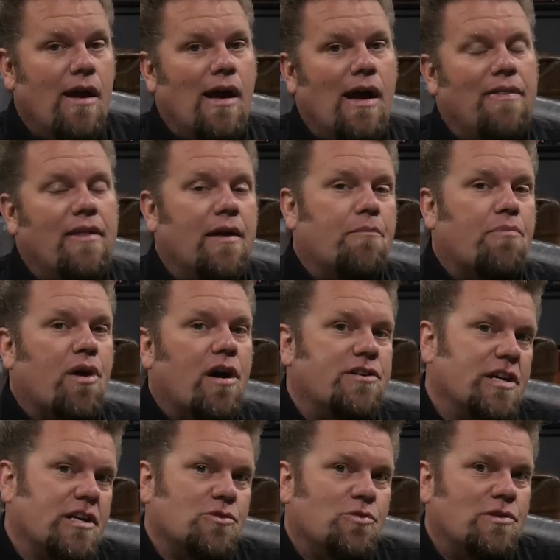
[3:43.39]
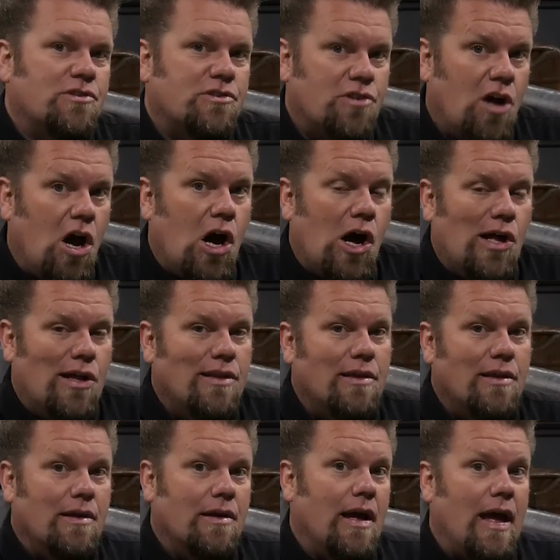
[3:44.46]
and then projects would stall.
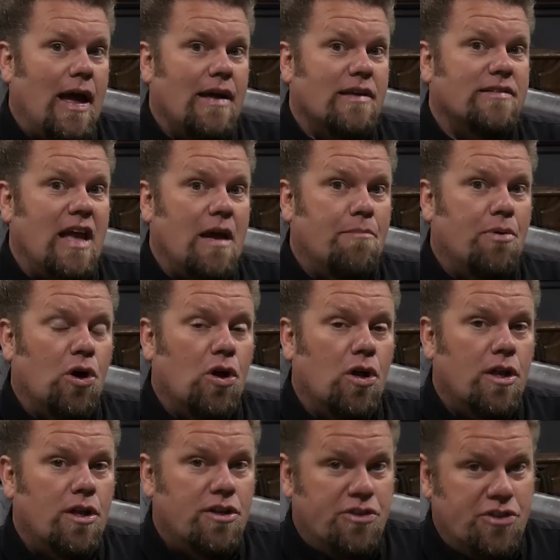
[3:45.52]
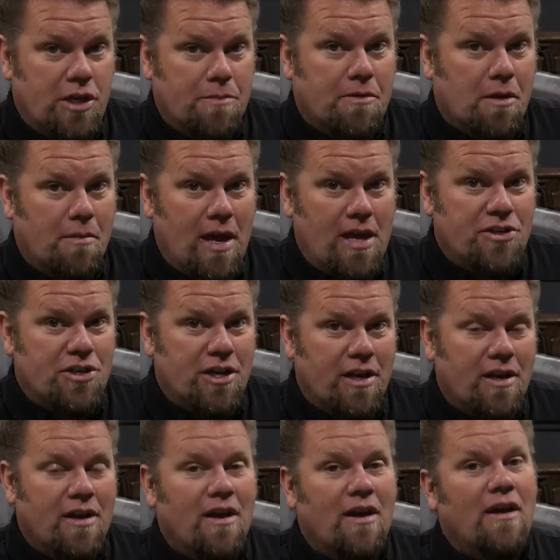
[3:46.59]
Example, Jeep
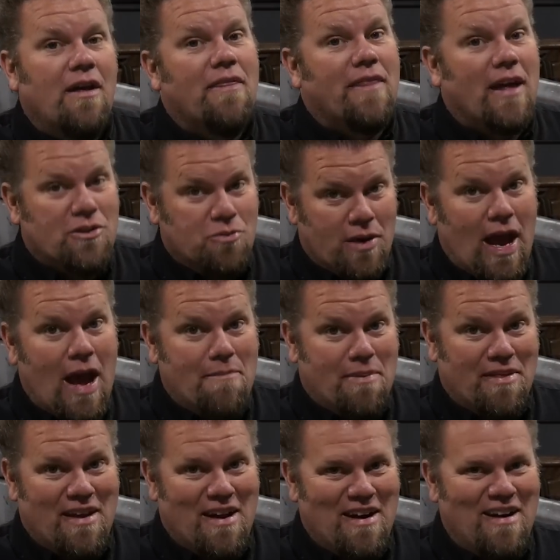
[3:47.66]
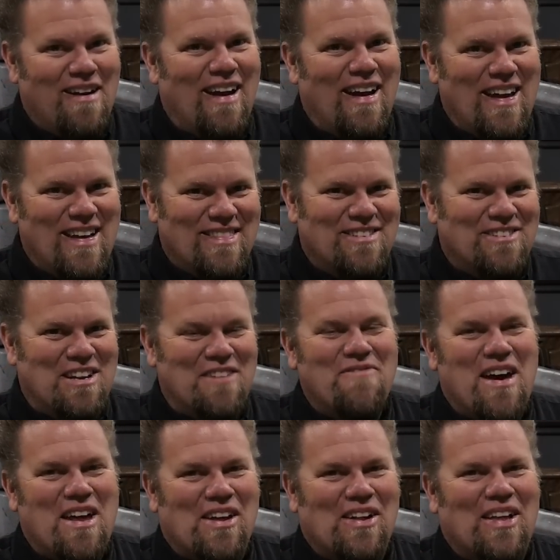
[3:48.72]
Comanche. That's what happened there. I hit the sheet
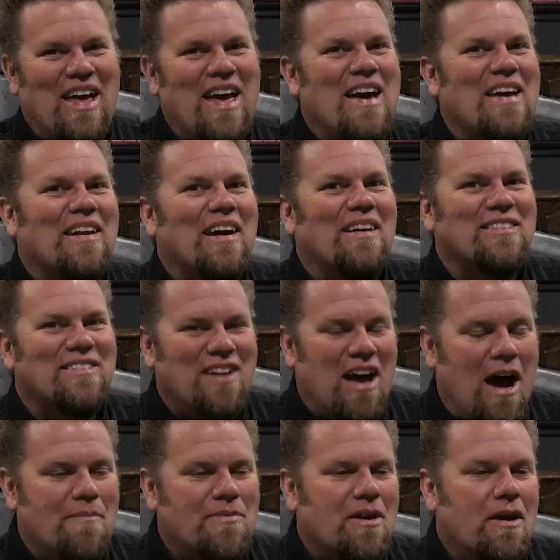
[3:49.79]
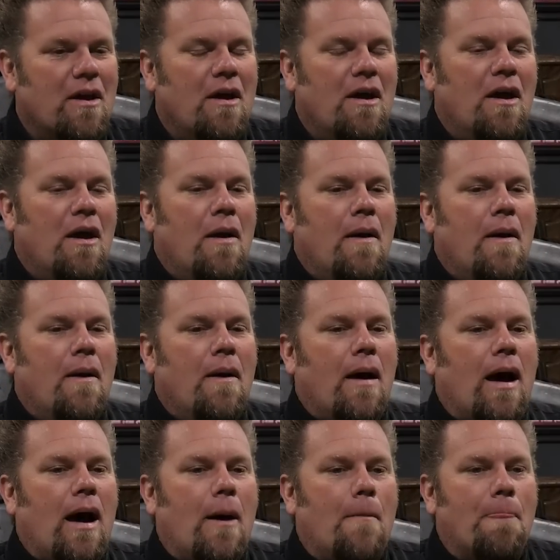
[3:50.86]
metal and I stopped.
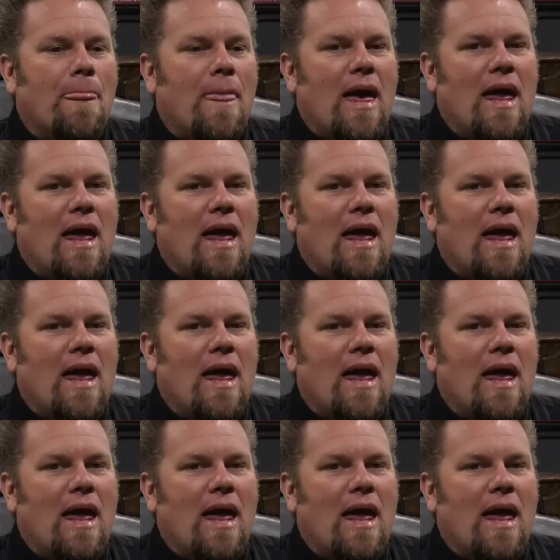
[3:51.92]
And